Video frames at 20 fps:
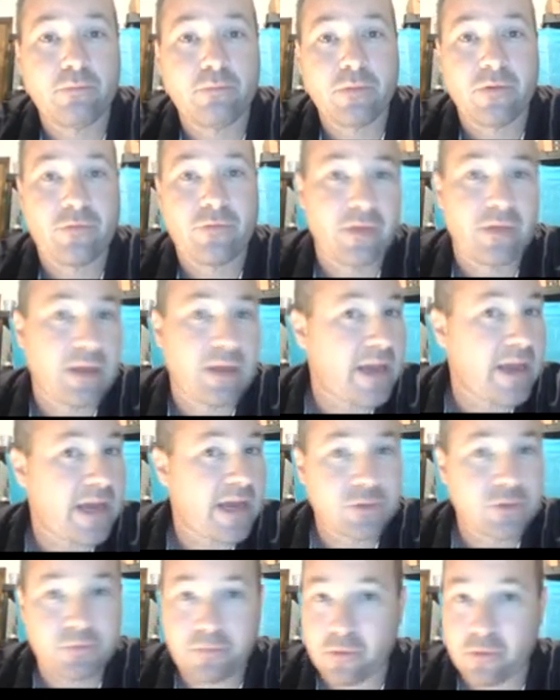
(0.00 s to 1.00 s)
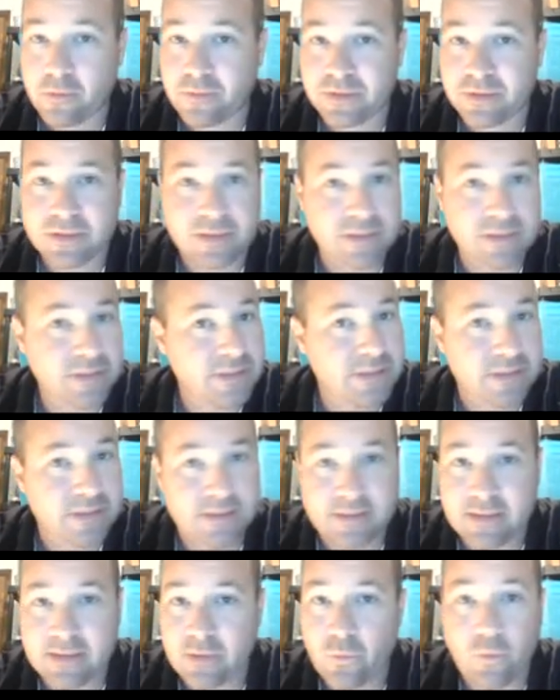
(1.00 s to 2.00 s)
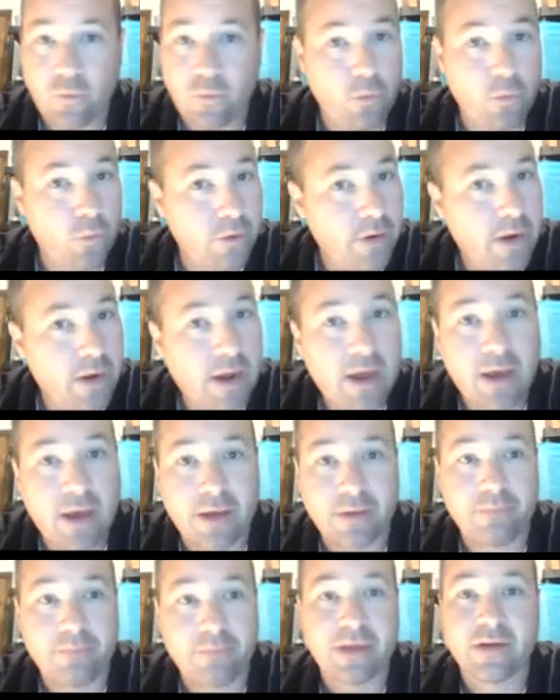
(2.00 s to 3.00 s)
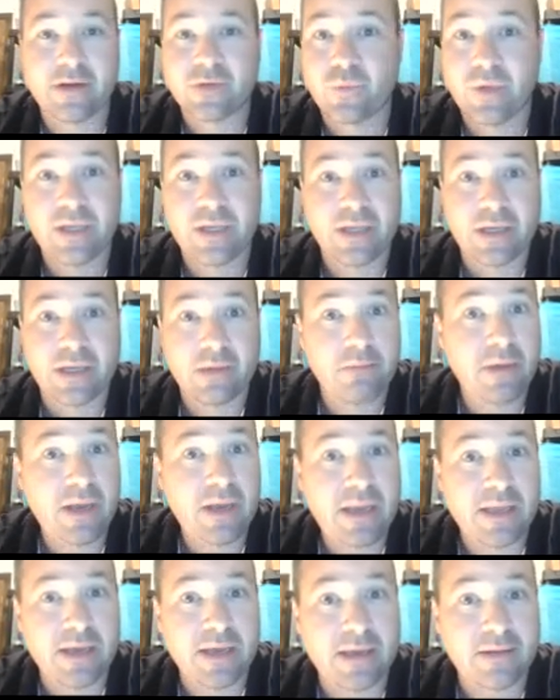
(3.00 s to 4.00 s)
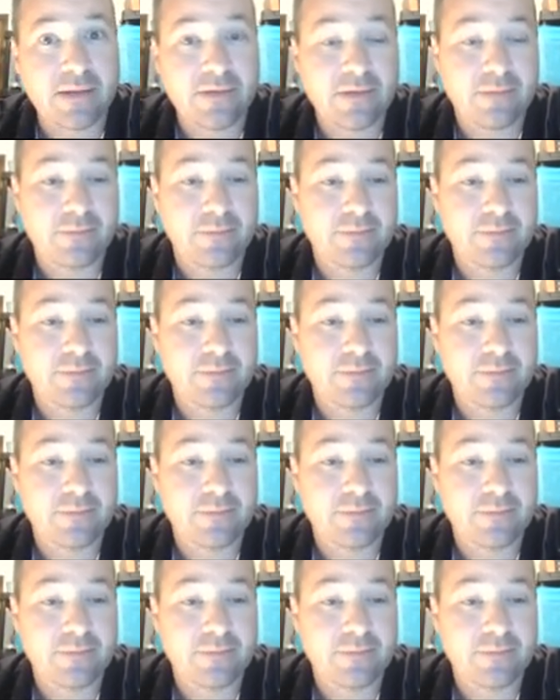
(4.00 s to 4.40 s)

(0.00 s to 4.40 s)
but for the cash purposes, we would not because we didn't get money yet.